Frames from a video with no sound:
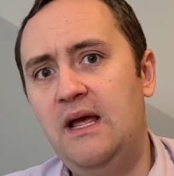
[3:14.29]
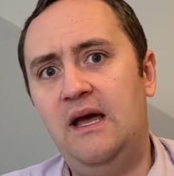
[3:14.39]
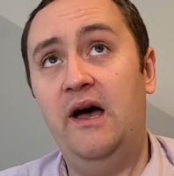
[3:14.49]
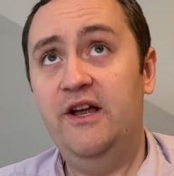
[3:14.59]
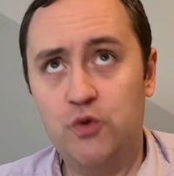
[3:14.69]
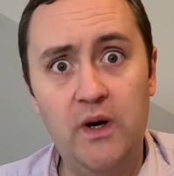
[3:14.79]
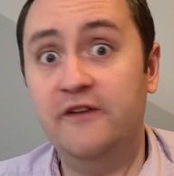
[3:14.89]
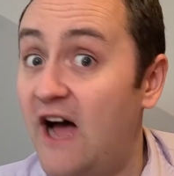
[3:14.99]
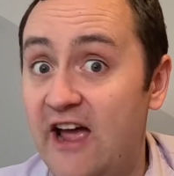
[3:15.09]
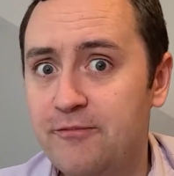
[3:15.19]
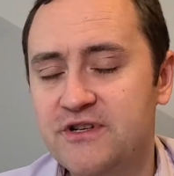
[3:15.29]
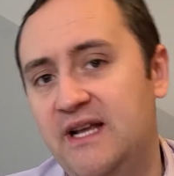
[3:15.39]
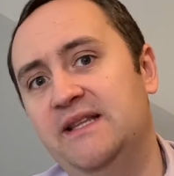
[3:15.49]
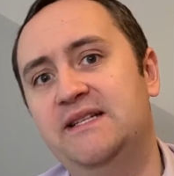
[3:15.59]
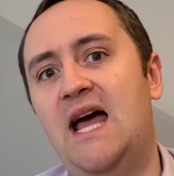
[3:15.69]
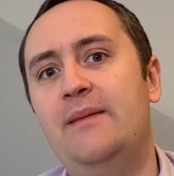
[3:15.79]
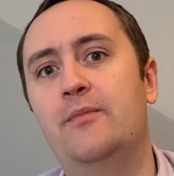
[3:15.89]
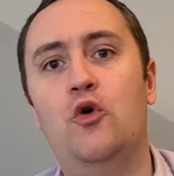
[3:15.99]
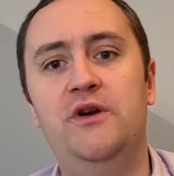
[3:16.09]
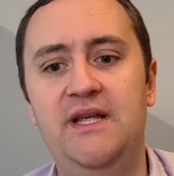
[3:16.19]
25% of the time I'm
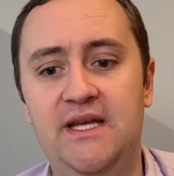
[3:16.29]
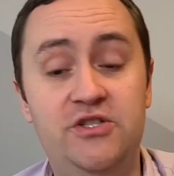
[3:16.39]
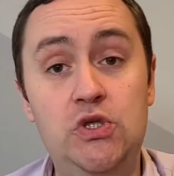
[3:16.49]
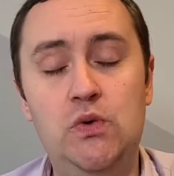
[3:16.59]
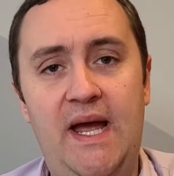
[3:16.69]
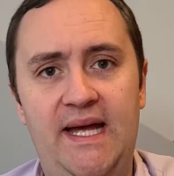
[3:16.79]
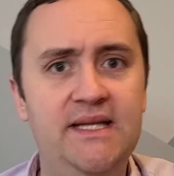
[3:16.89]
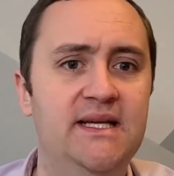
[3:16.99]
going to get two heads,